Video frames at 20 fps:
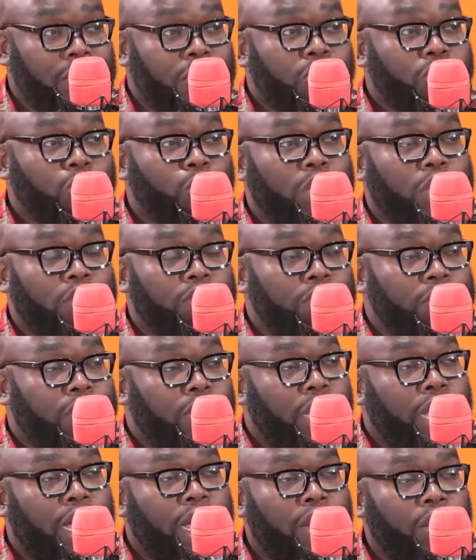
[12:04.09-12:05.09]
So we have
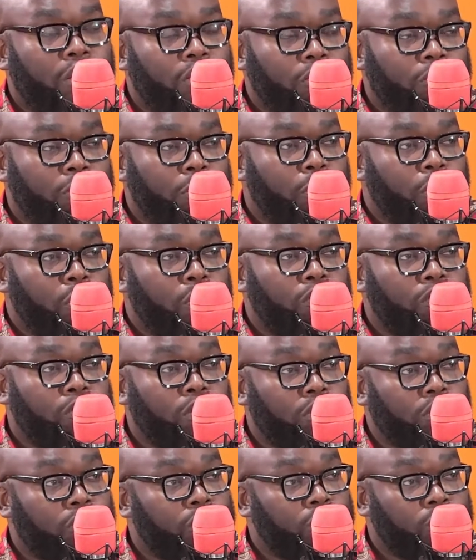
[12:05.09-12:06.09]
a lot of people who've
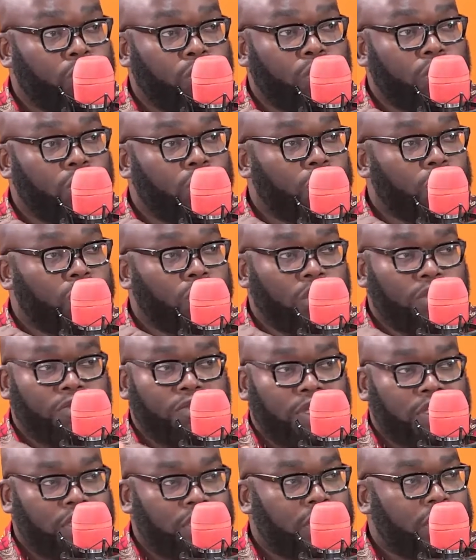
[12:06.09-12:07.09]
gone through
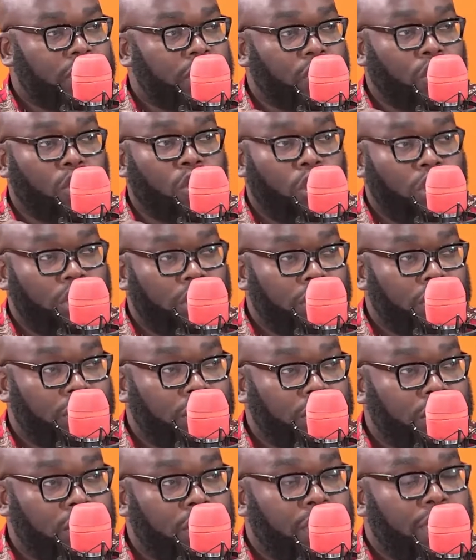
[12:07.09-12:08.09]
university and
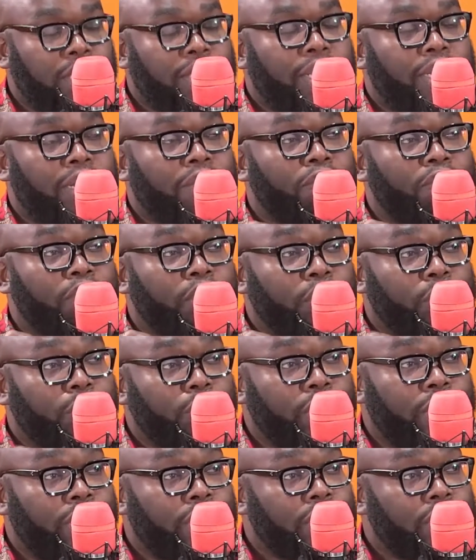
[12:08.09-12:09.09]
colleges that are very good
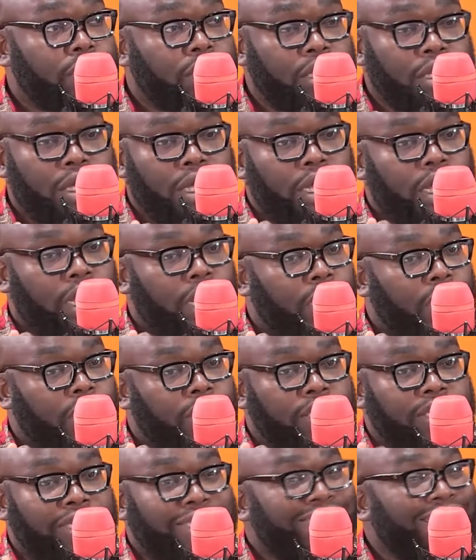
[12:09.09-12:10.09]
at uh,
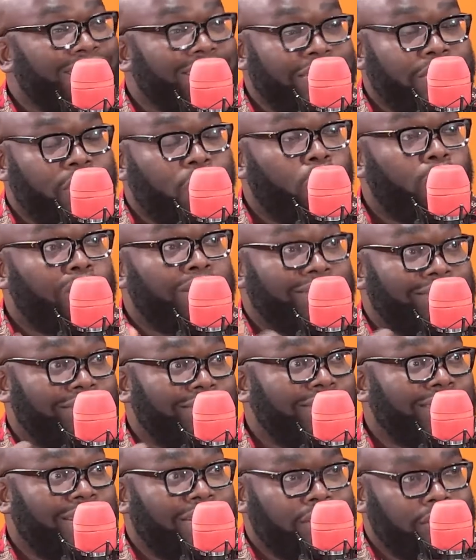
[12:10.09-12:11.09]
technical and
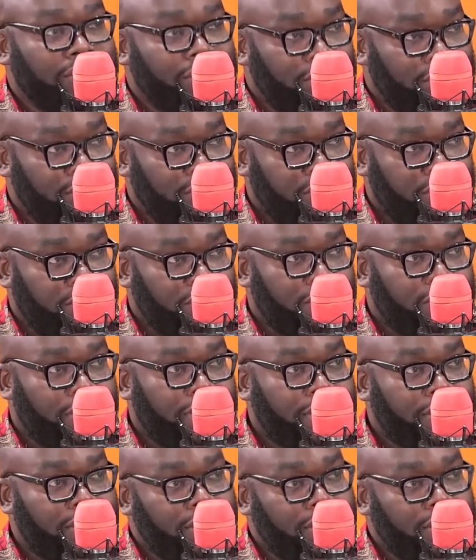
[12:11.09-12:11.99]
sciences. All right.